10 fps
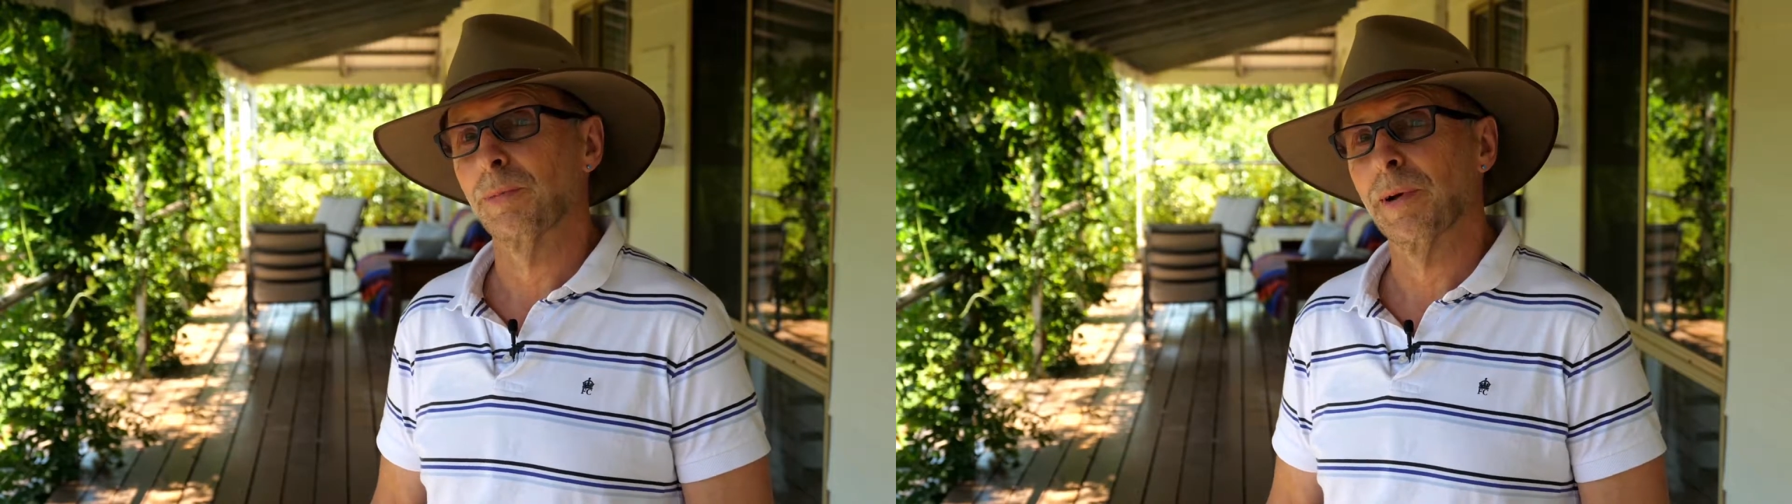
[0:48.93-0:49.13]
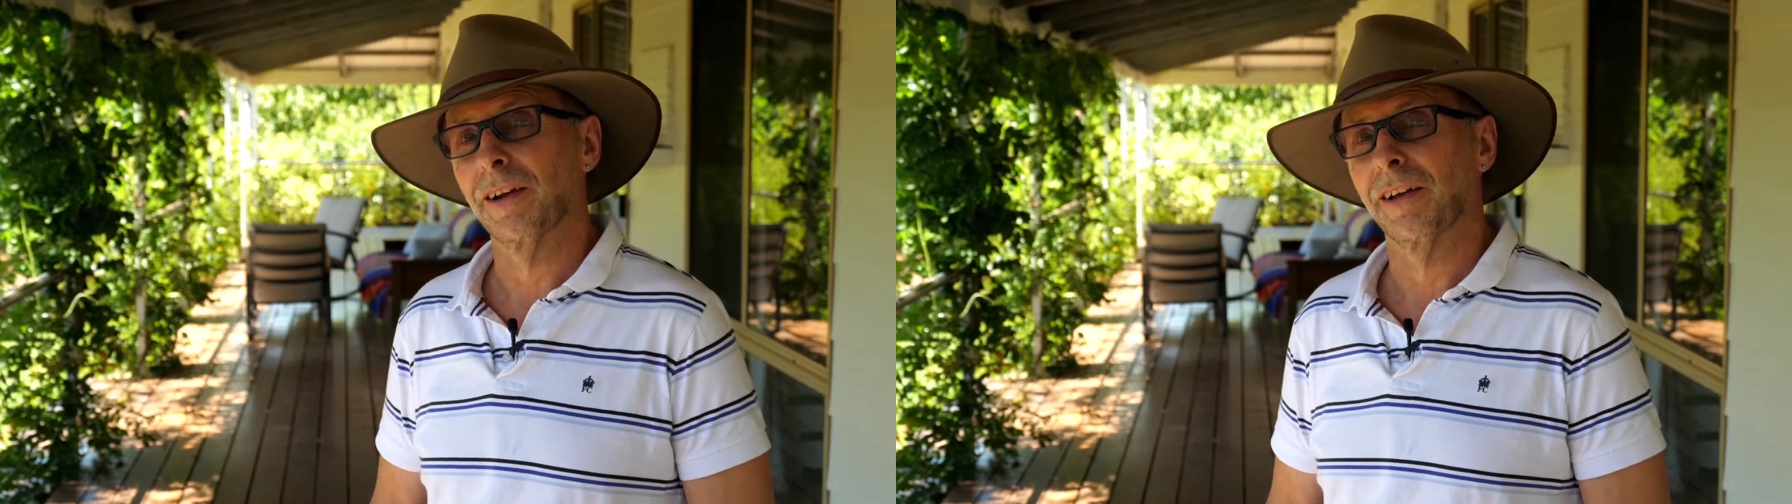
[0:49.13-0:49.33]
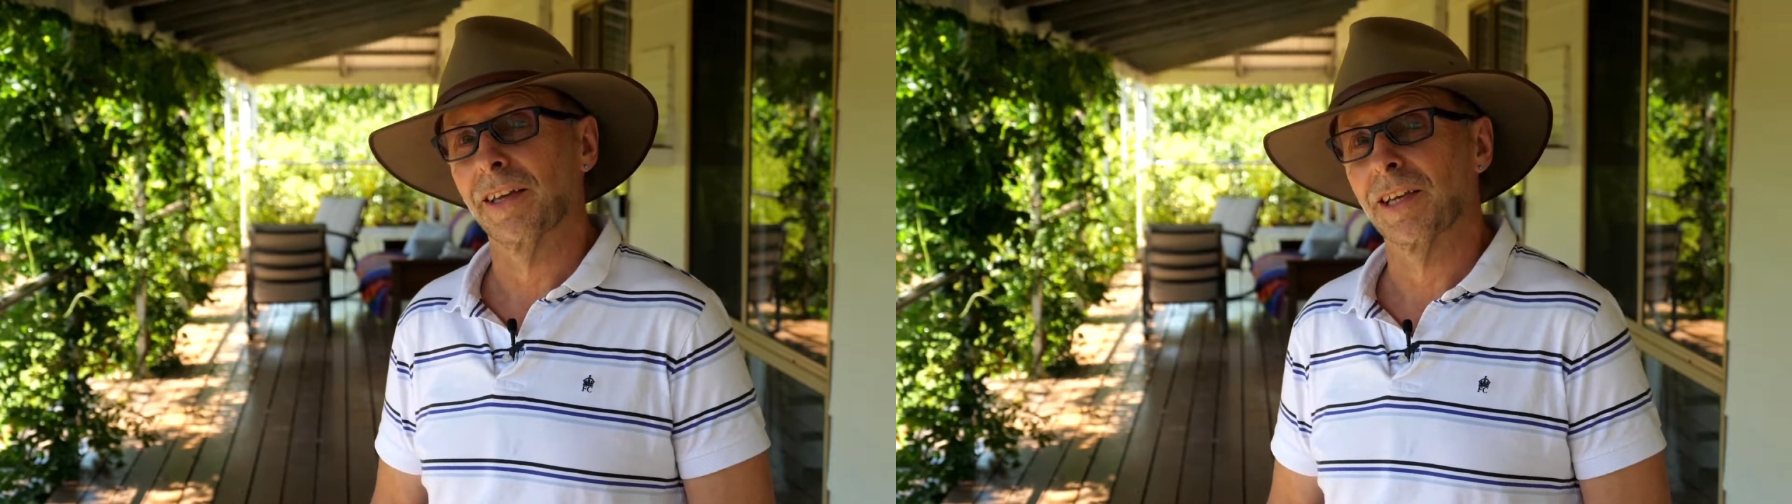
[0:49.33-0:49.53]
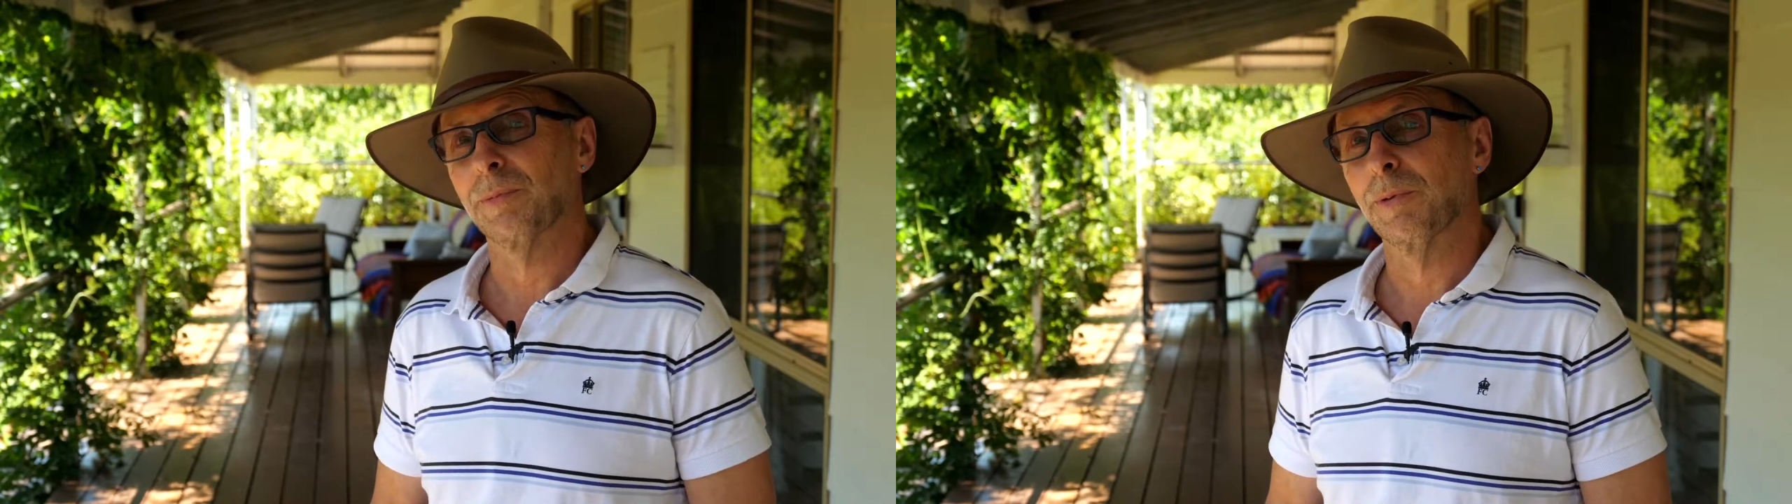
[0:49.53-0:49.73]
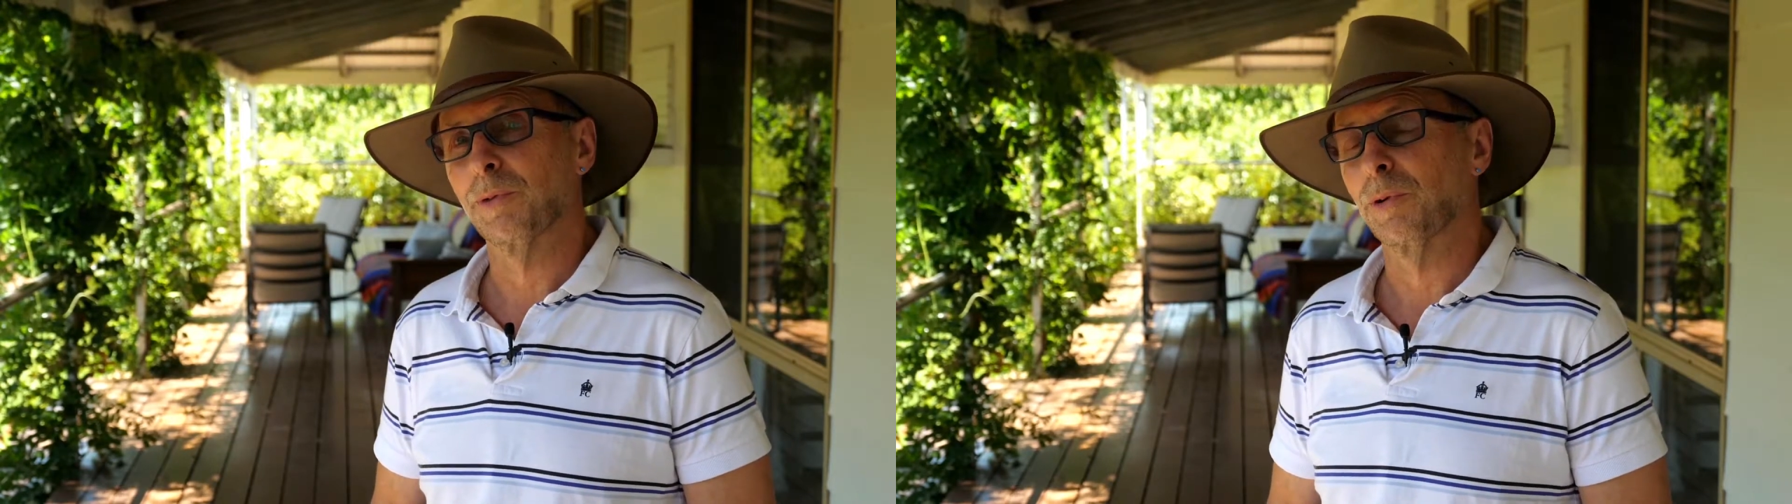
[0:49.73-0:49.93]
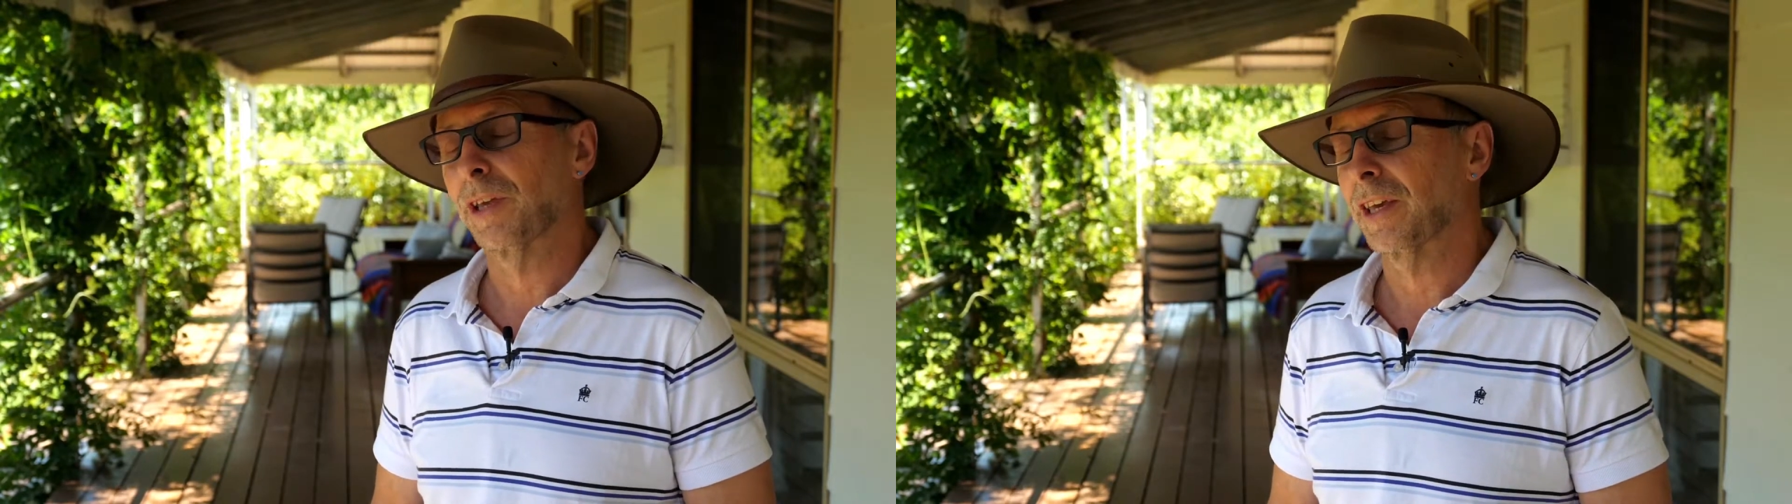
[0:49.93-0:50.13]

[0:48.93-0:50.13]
about, I guess, before he